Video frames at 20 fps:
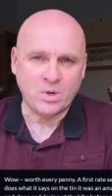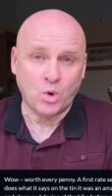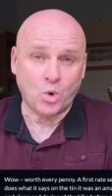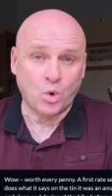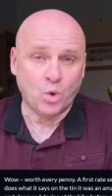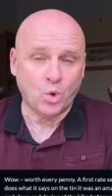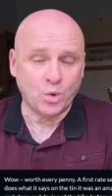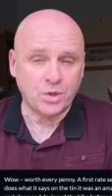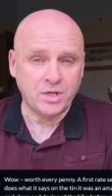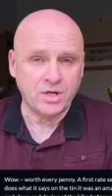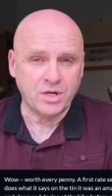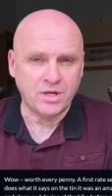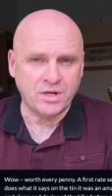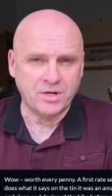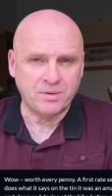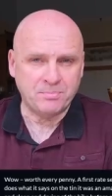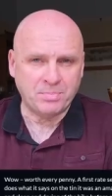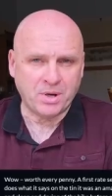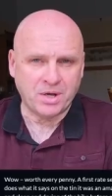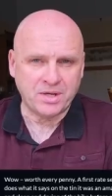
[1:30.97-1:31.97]
all
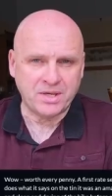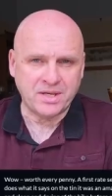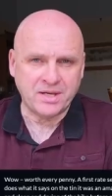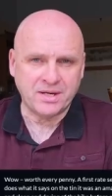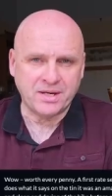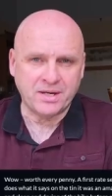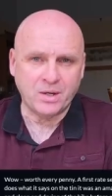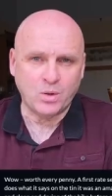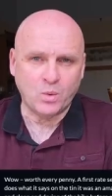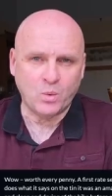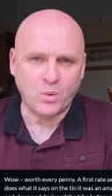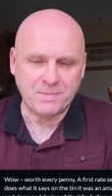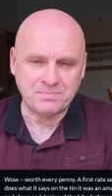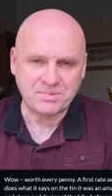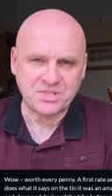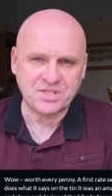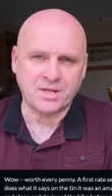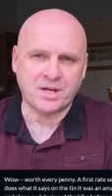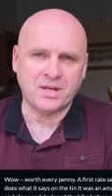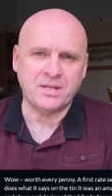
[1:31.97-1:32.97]
year biker
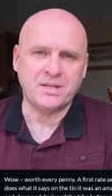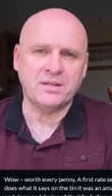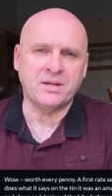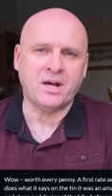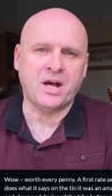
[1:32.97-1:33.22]
website,